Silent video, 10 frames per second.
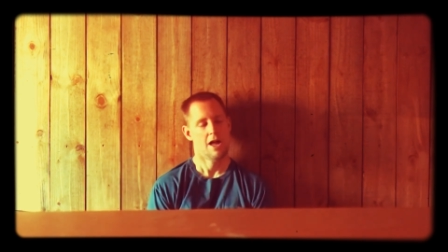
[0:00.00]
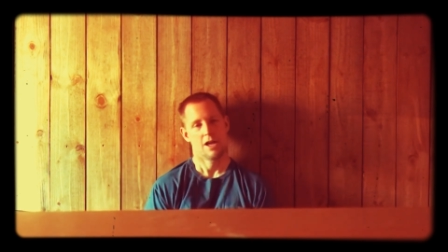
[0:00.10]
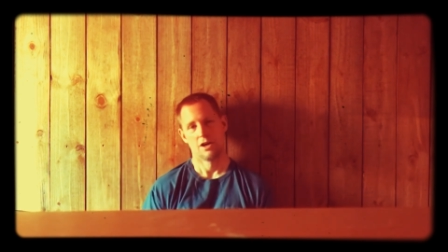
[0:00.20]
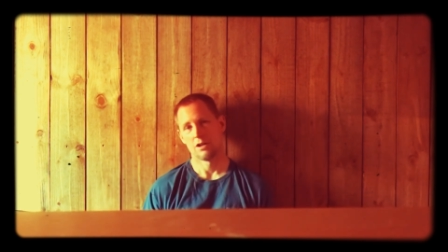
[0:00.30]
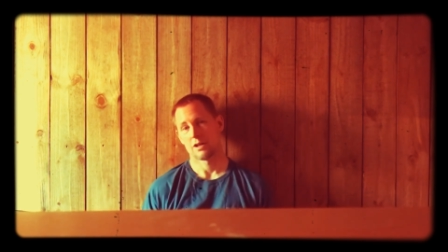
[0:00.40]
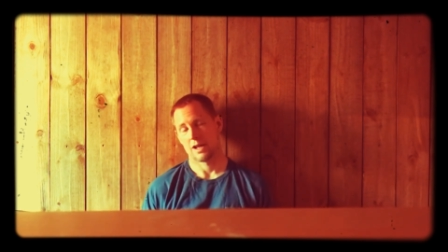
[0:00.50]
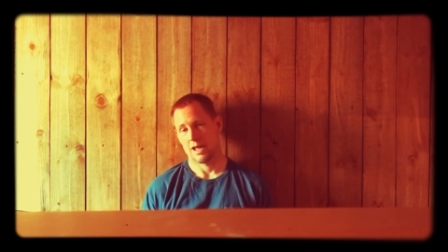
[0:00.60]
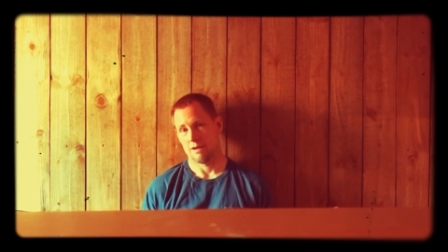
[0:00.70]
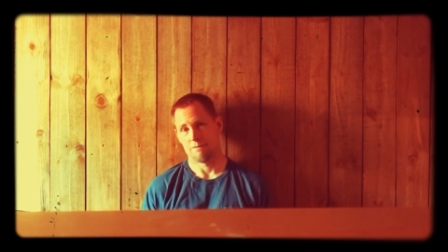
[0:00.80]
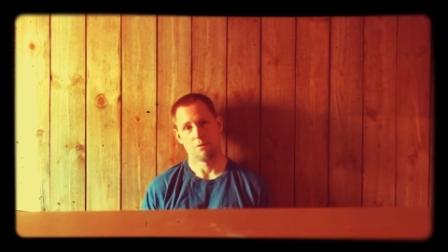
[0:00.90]
You're looking
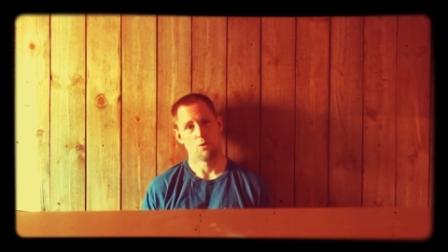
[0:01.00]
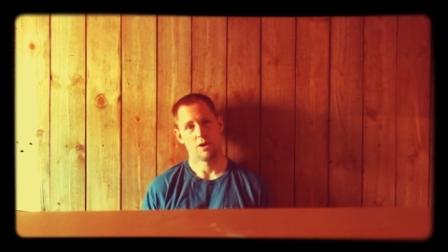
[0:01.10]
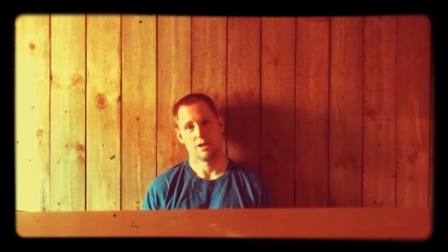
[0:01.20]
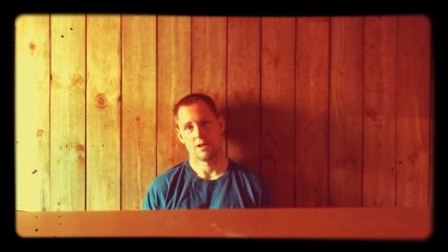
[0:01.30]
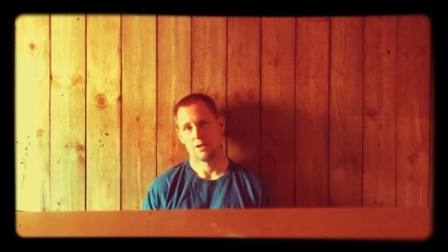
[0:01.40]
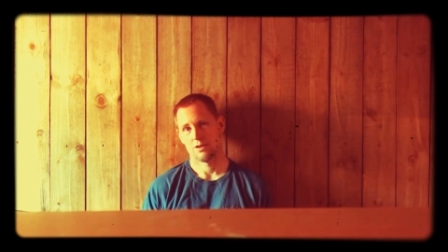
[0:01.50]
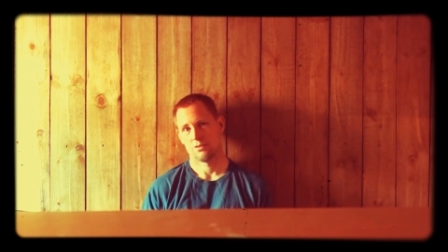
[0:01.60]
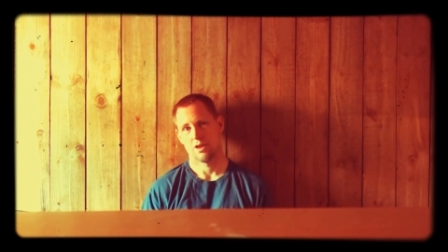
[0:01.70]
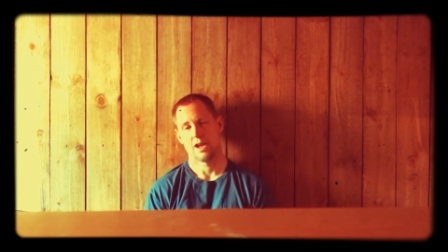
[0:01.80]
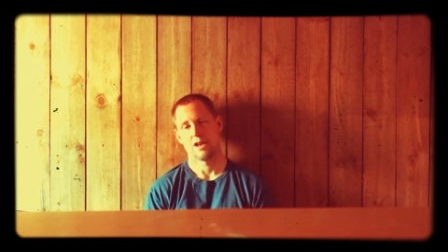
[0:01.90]
at a $40,000
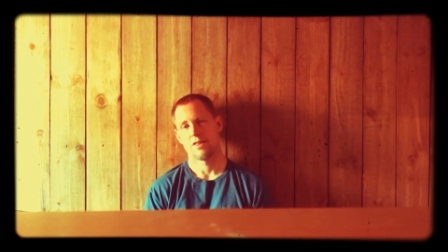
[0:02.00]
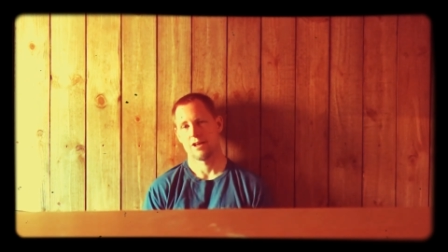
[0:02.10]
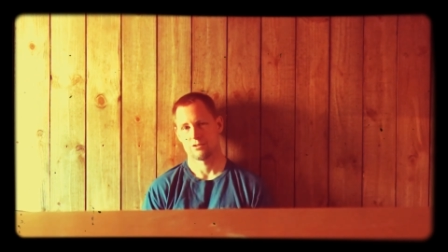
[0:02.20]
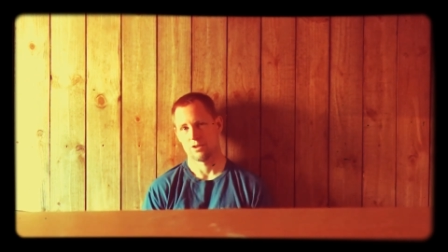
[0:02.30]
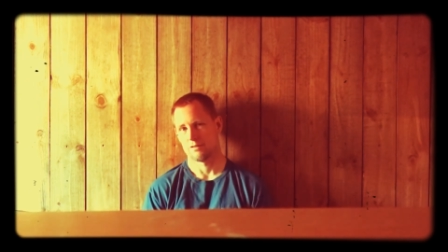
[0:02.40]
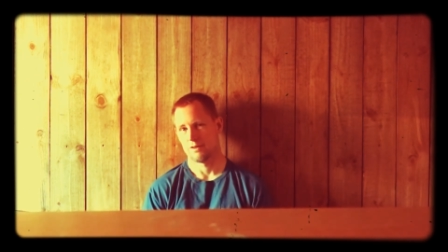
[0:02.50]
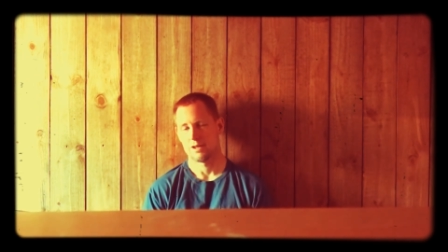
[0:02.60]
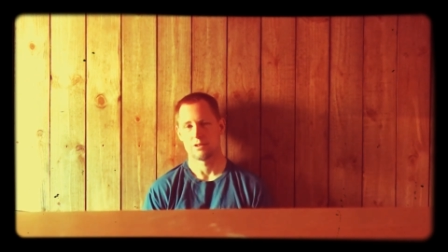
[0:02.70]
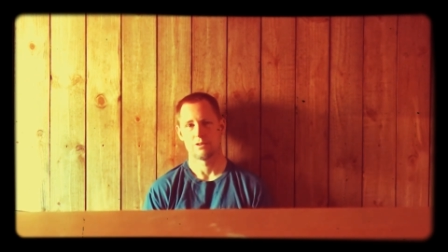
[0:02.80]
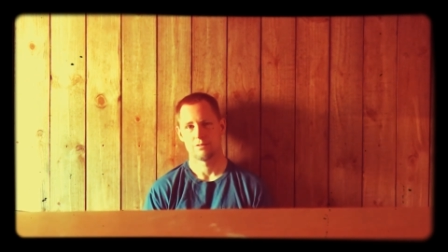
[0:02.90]
to $80,000
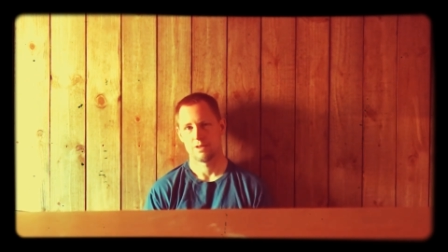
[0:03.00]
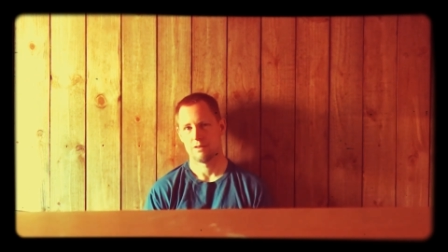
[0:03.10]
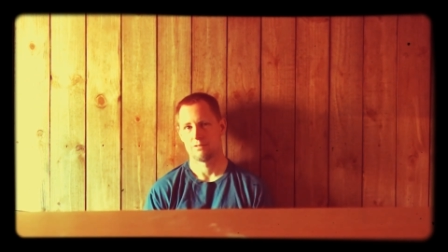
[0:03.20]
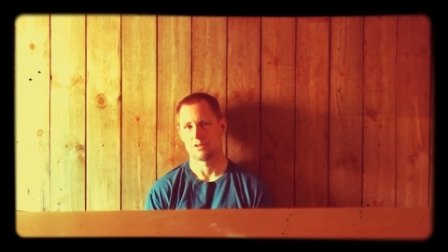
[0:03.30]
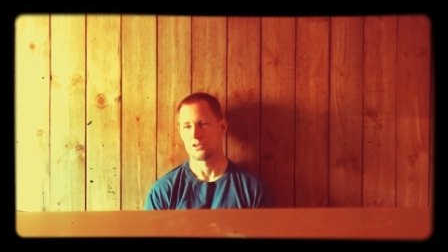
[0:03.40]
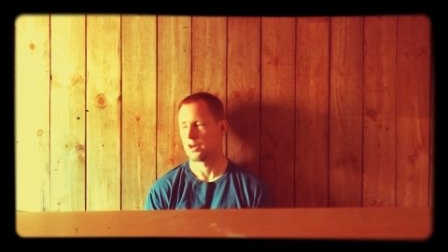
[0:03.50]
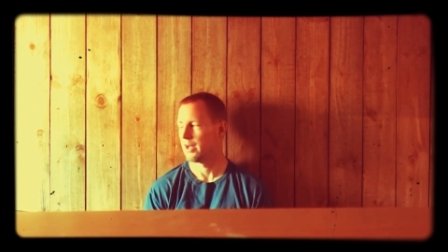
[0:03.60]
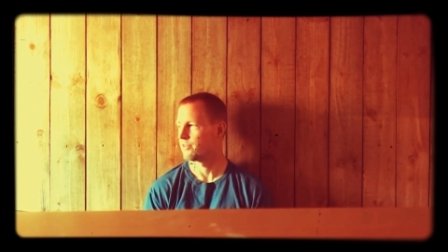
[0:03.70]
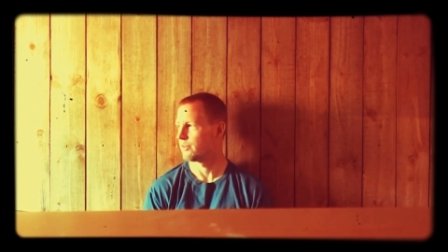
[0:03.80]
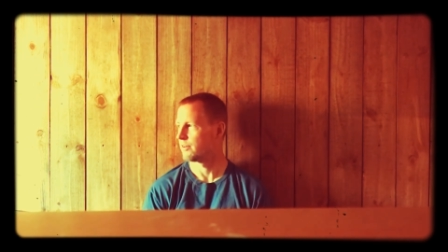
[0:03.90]
vehicle, even with the
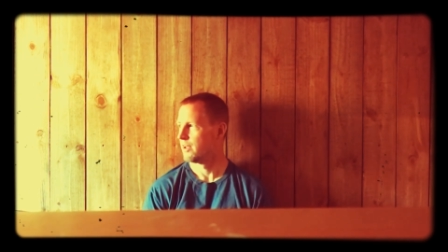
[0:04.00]
transit.